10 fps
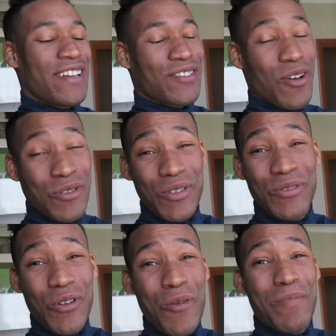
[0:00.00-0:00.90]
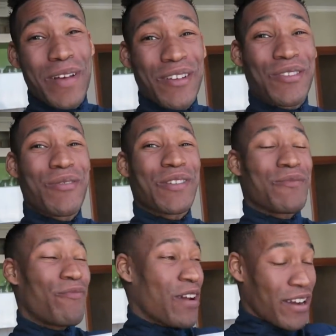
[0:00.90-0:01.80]
It is also no milk, so
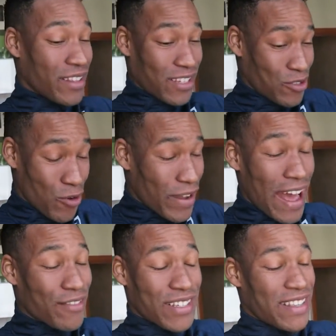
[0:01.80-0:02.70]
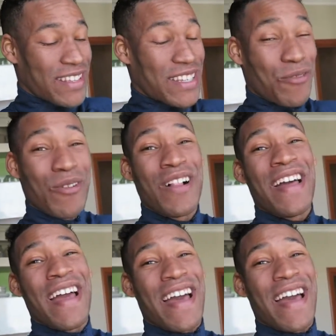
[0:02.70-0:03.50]
there's no calories in this at all.